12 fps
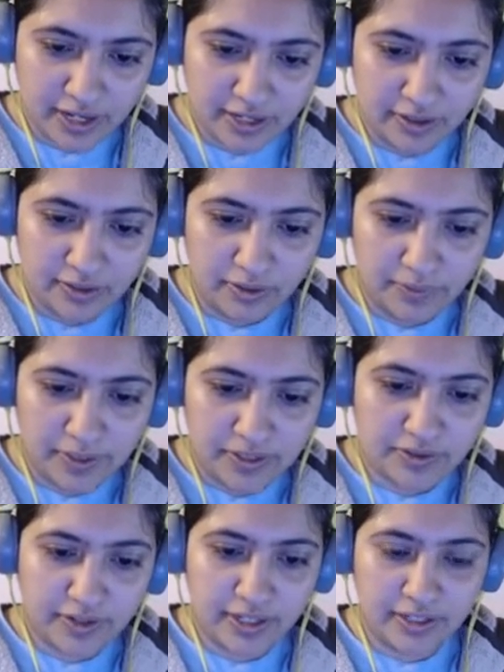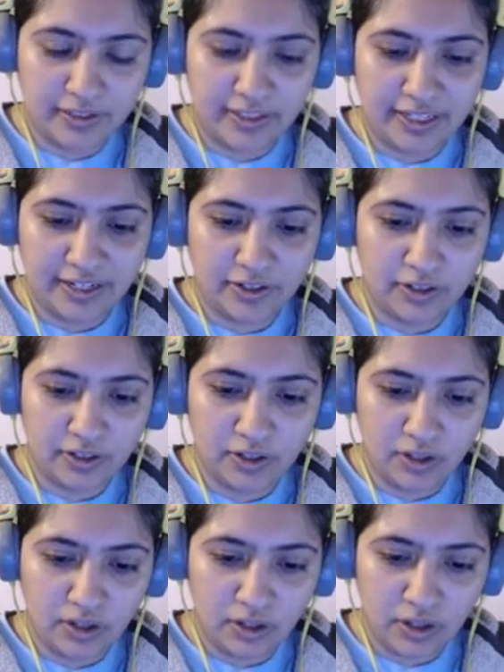I can always create a layer
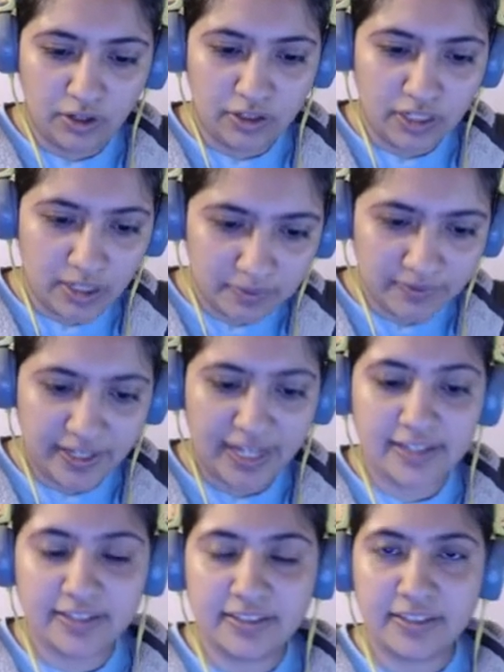on top of that,